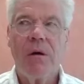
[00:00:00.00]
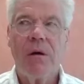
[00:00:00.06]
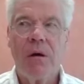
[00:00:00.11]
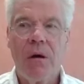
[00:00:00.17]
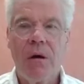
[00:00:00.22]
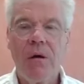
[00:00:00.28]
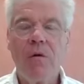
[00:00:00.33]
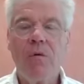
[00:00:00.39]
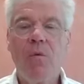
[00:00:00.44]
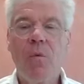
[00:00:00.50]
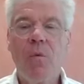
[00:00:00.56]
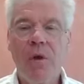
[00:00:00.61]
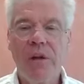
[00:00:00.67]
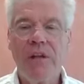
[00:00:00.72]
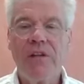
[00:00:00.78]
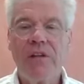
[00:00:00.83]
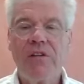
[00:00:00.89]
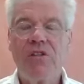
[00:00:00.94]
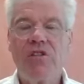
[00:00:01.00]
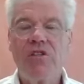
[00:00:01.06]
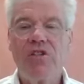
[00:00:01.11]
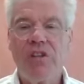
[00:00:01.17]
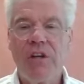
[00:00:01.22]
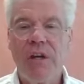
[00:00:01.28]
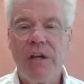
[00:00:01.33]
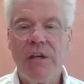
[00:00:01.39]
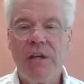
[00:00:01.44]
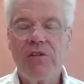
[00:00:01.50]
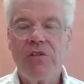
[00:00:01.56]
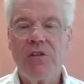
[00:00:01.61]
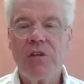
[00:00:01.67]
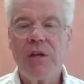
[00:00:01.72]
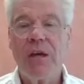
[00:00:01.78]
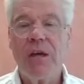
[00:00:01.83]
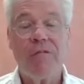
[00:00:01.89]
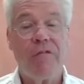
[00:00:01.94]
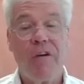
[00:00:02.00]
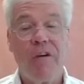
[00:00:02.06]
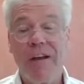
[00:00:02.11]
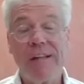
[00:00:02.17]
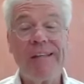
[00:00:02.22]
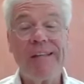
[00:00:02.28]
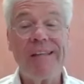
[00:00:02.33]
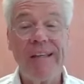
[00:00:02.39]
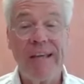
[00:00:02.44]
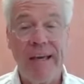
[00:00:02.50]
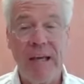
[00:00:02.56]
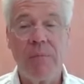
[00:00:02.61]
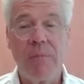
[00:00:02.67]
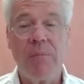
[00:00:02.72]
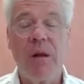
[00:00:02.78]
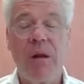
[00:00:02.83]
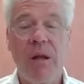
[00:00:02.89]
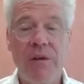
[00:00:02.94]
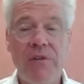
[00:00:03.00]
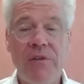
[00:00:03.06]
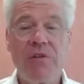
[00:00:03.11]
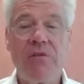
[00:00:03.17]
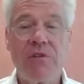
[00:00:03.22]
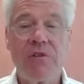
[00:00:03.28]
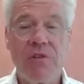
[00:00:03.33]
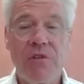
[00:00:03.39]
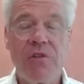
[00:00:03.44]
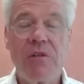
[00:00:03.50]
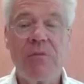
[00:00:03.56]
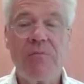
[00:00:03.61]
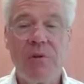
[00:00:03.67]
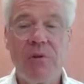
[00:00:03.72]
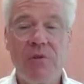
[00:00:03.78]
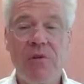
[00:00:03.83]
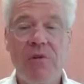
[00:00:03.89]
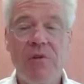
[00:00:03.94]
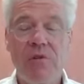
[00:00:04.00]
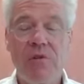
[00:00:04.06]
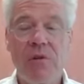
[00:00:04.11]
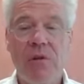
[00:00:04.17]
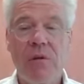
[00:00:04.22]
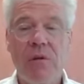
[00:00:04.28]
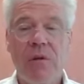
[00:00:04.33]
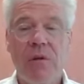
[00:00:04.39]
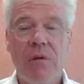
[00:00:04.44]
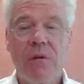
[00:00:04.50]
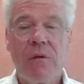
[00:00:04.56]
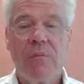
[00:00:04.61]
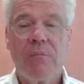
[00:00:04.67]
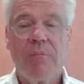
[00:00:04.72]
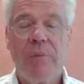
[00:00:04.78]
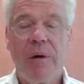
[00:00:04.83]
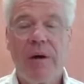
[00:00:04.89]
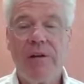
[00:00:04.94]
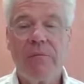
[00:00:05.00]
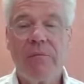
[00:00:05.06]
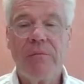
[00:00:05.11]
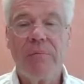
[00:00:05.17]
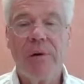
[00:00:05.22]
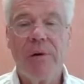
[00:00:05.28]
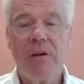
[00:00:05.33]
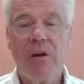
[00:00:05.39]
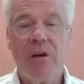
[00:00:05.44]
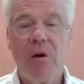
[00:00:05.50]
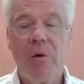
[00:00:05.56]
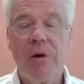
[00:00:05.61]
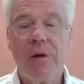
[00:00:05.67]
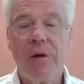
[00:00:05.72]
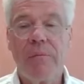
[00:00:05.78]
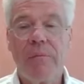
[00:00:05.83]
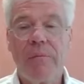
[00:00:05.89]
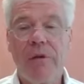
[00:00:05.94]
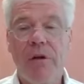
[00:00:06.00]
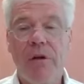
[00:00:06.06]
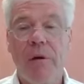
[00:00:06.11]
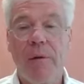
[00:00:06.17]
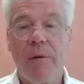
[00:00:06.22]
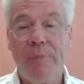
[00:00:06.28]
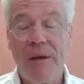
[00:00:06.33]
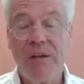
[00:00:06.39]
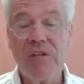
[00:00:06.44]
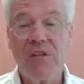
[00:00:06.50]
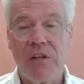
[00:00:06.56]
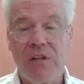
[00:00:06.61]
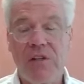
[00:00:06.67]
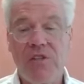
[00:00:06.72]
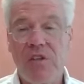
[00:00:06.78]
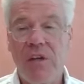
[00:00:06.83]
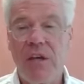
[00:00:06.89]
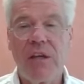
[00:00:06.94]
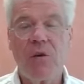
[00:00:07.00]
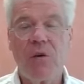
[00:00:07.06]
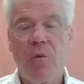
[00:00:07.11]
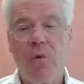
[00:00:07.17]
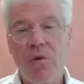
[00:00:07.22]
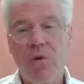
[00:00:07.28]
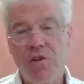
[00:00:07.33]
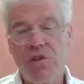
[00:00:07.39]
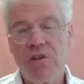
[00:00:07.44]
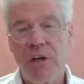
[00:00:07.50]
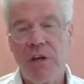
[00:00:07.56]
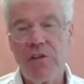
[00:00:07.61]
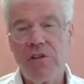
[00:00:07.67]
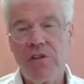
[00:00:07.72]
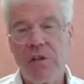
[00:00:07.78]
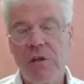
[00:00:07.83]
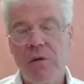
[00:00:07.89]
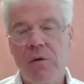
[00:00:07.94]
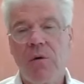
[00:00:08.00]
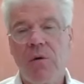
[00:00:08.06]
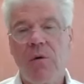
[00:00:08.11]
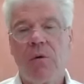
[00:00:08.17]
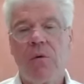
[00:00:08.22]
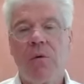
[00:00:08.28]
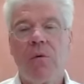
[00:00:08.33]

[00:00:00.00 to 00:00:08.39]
aren't willing to change and frankly cannibalize their existing business by by going you know basically saying the world's changing